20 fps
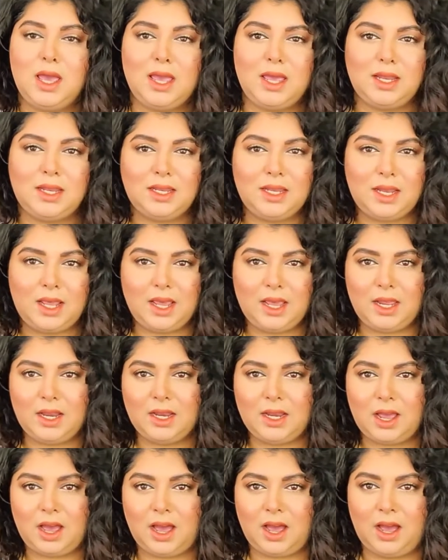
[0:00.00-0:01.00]
And
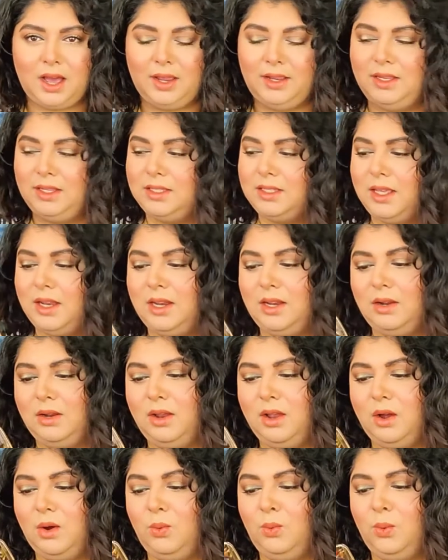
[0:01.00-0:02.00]
then I decided to
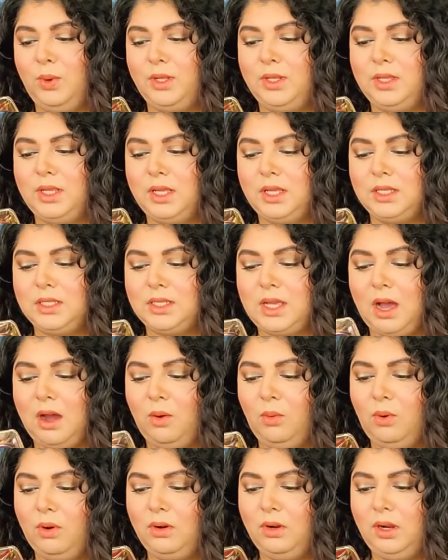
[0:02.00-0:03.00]
go with this
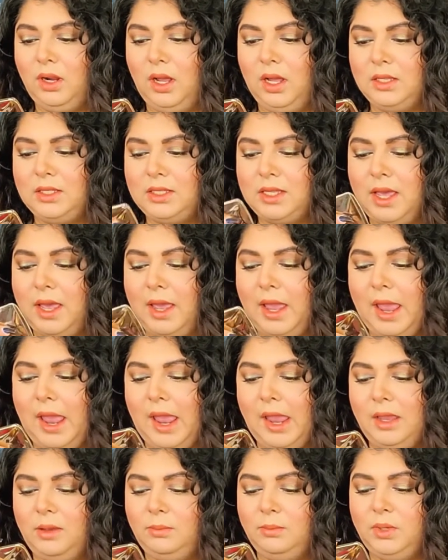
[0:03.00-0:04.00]
Hourglass
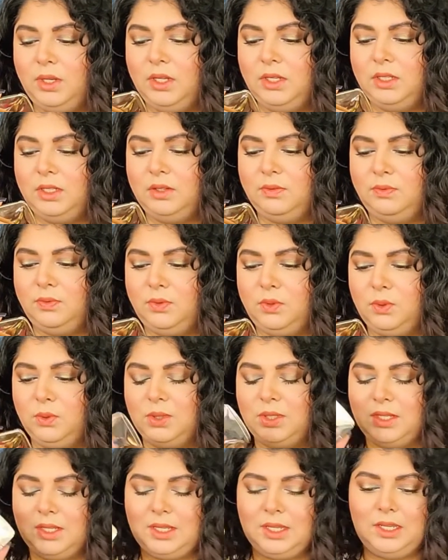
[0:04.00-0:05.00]
Ambient Diffuse
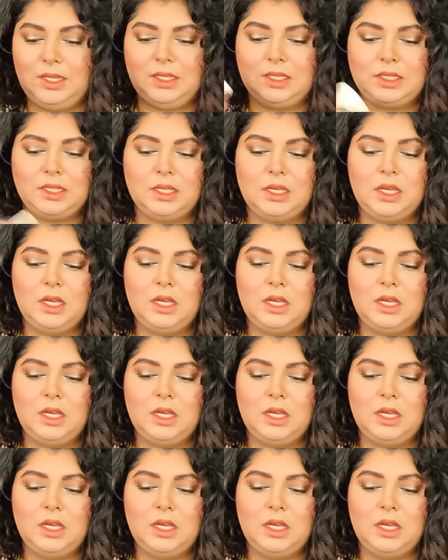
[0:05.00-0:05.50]
Heat